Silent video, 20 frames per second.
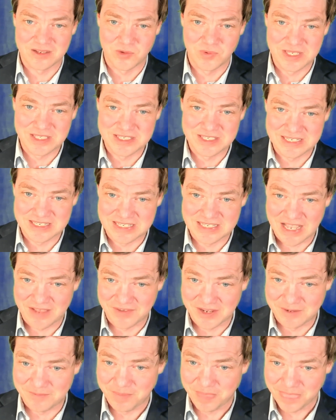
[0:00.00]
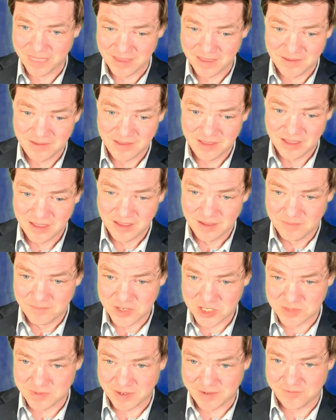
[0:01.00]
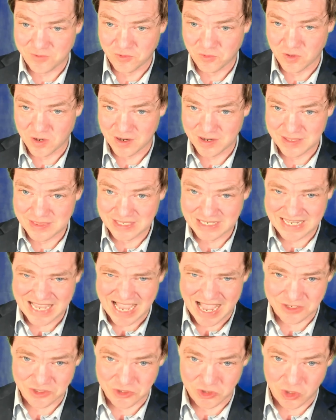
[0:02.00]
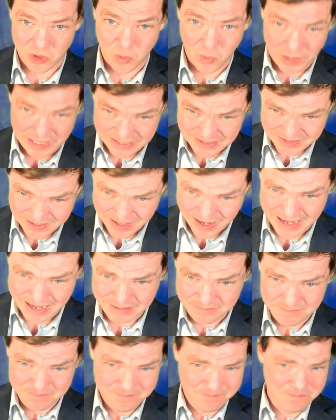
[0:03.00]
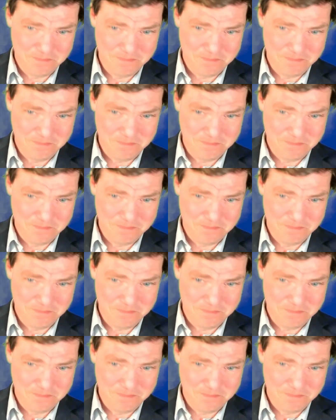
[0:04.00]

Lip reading: queen c7, bishop f4, and then castle queenside.